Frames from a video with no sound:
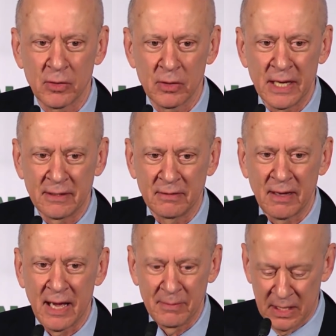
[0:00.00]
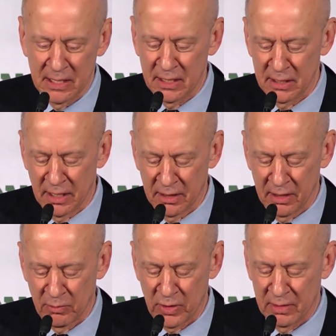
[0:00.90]
her at the time, and none of
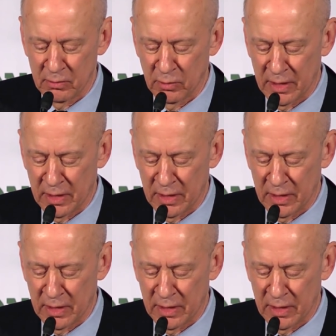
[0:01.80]
them ran